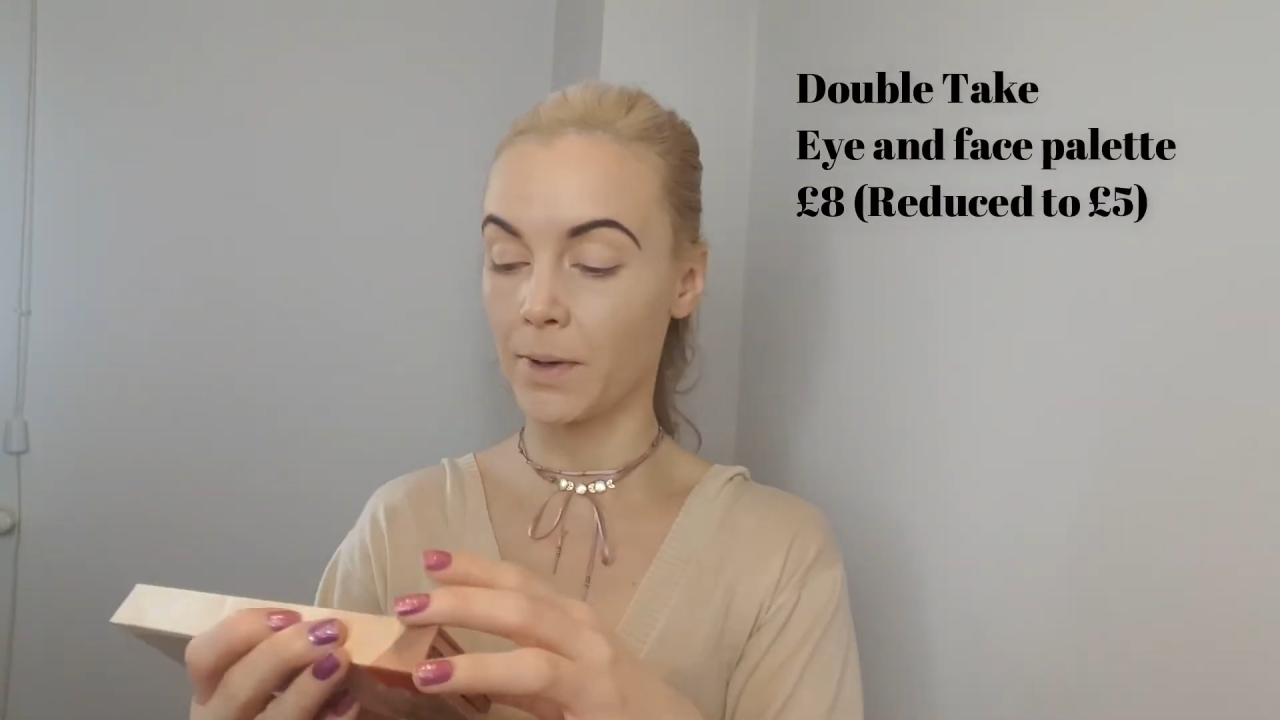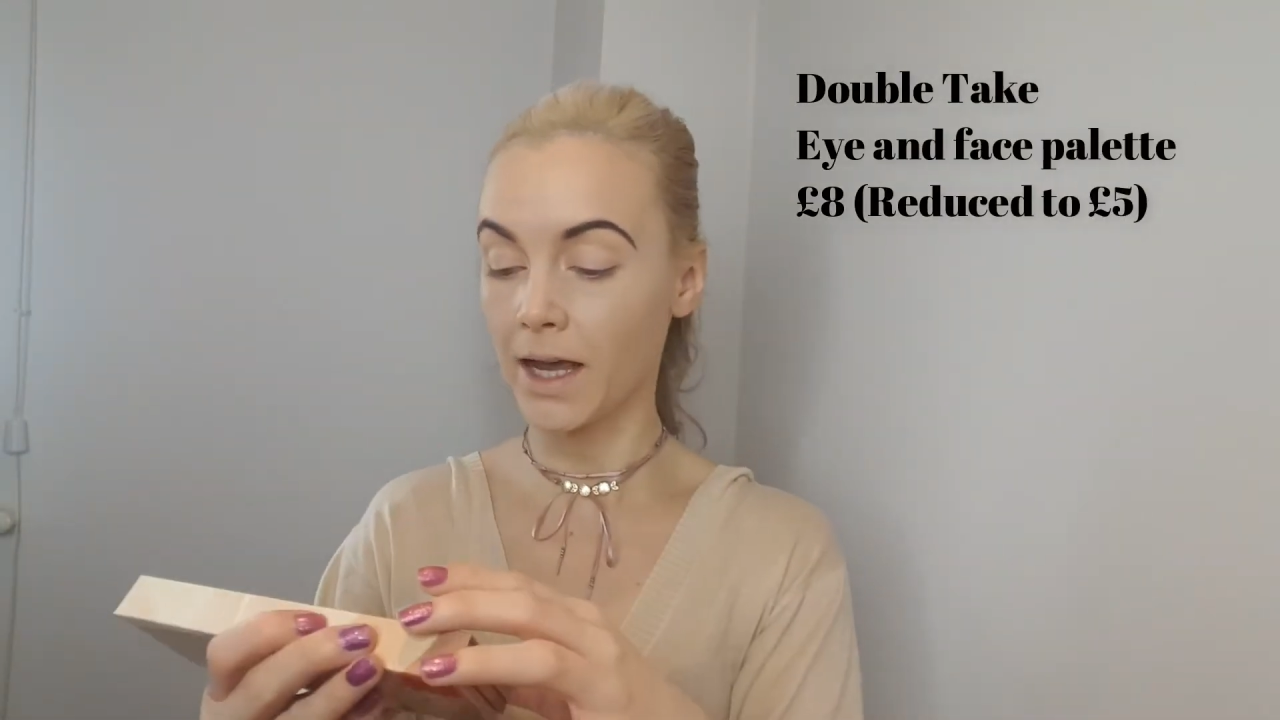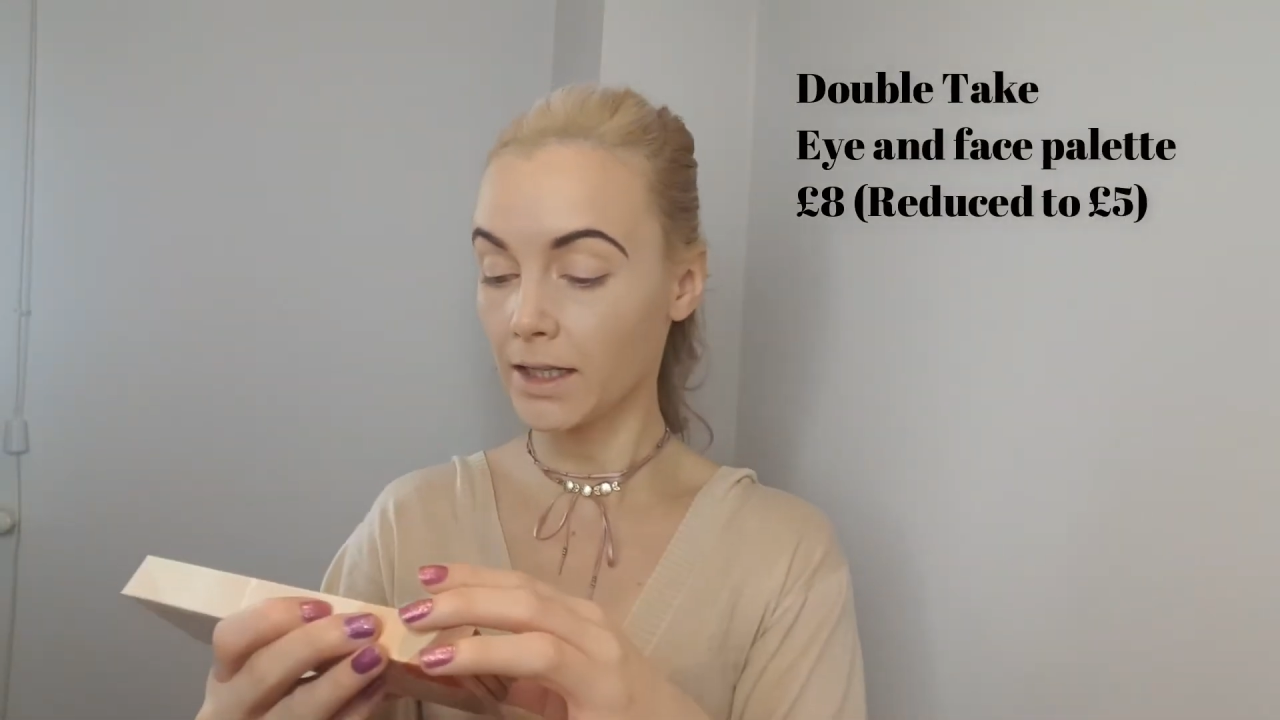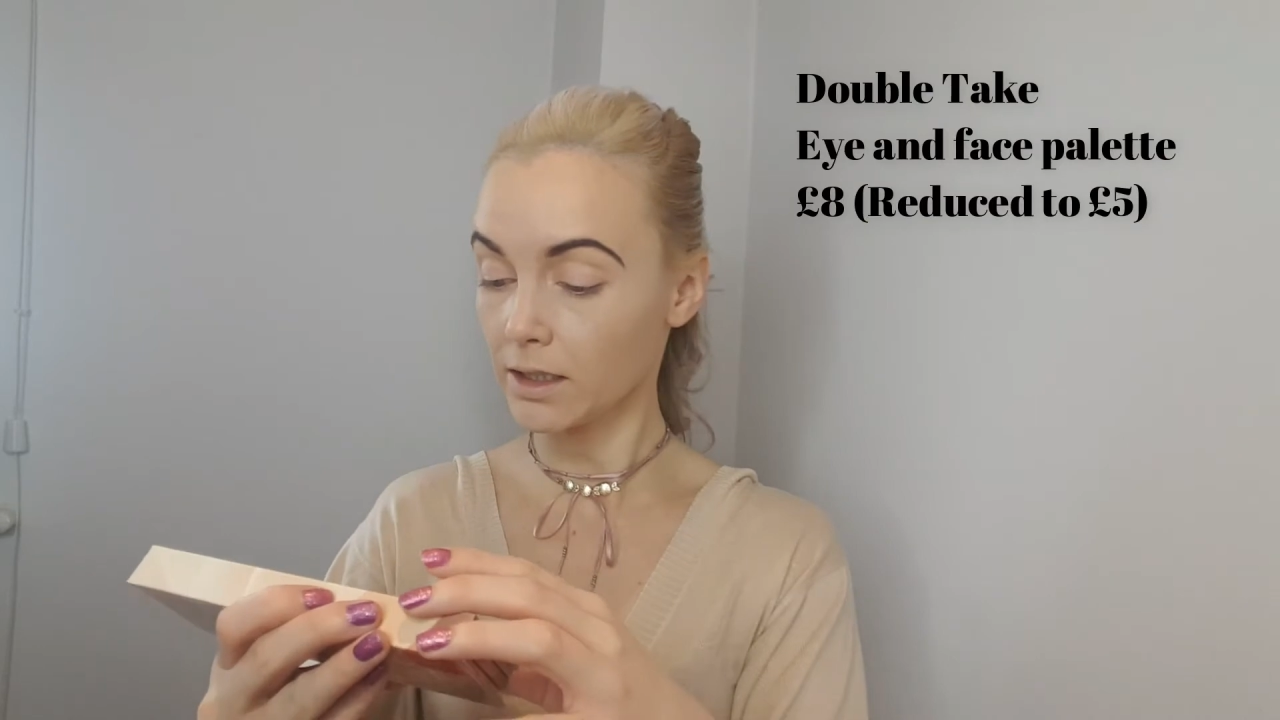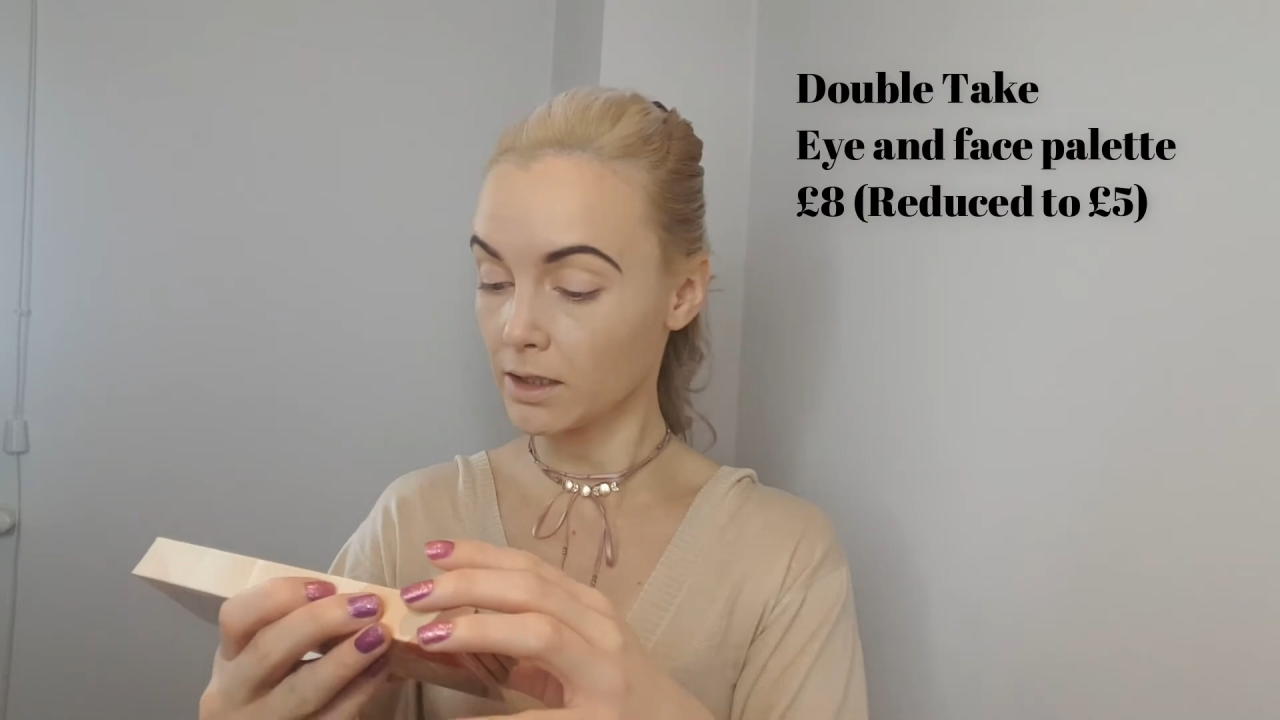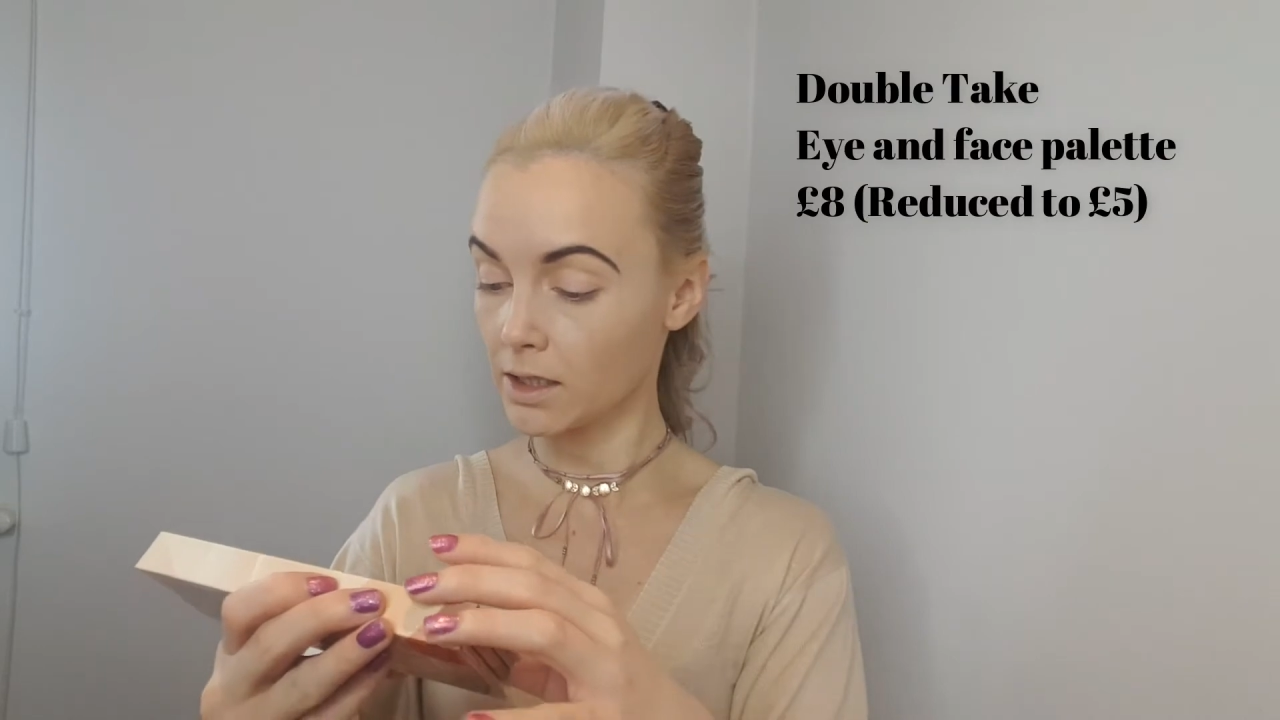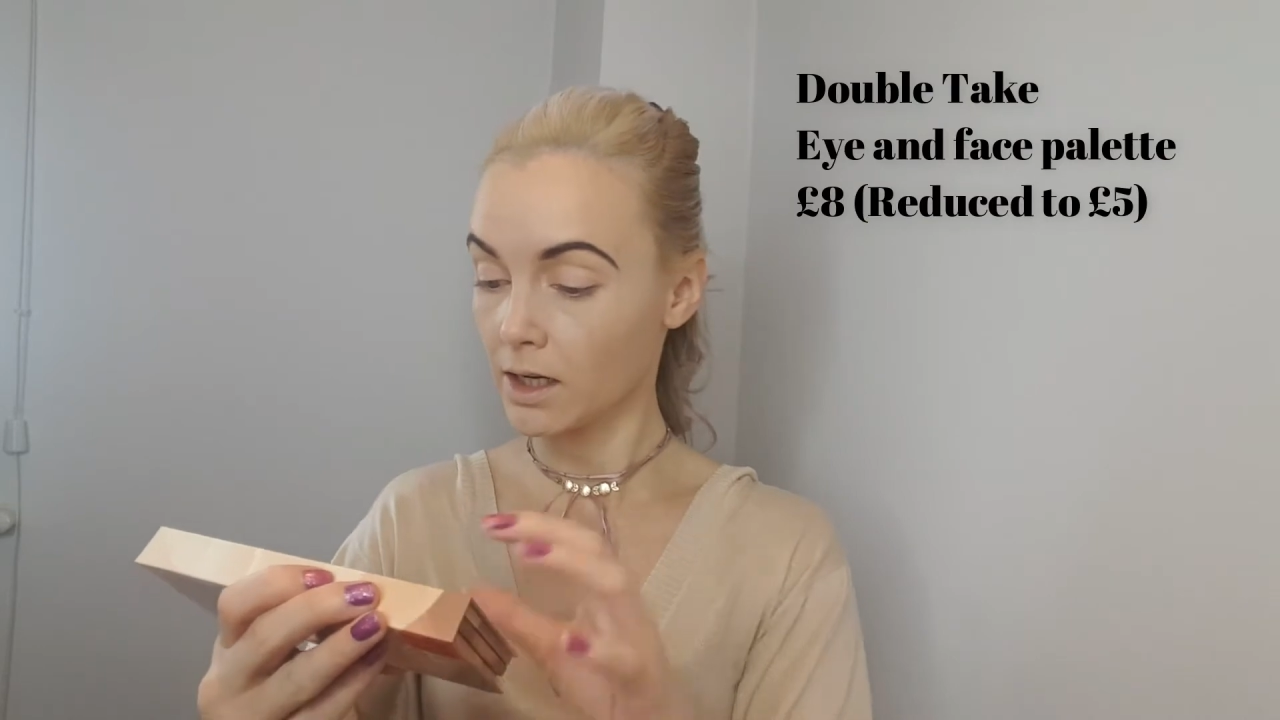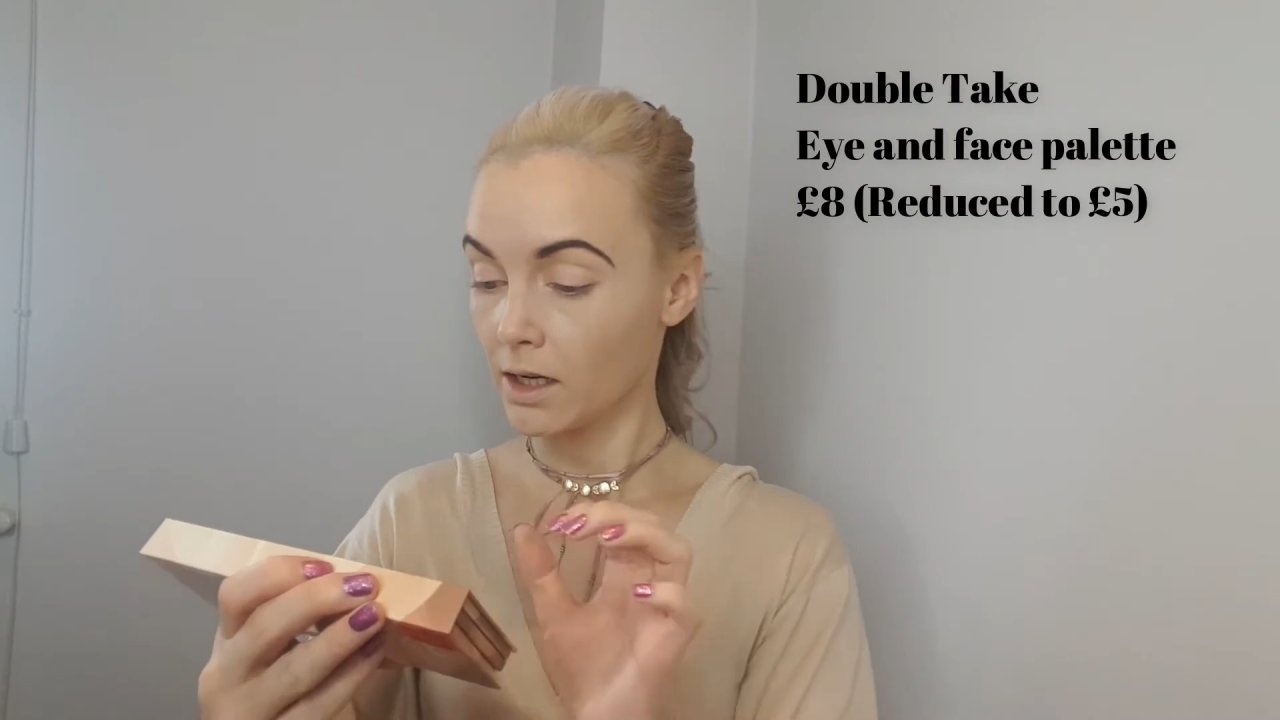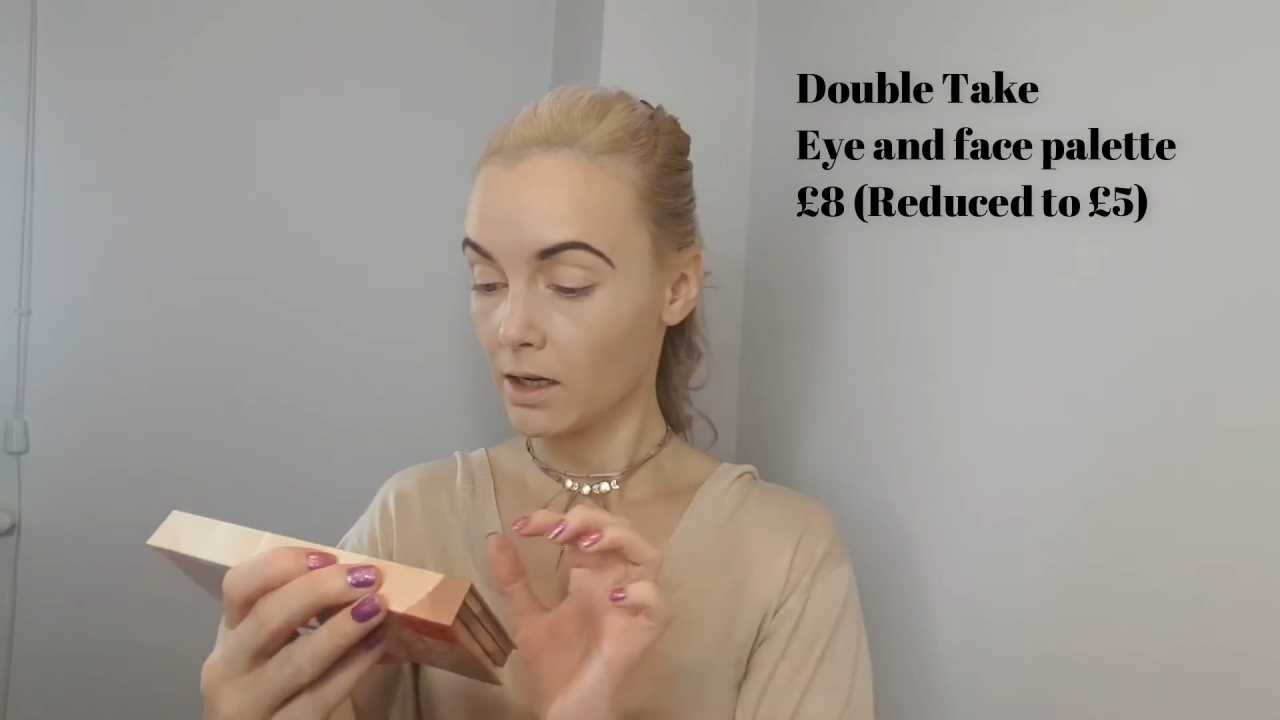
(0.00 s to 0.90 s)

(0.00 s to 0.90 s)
Palette.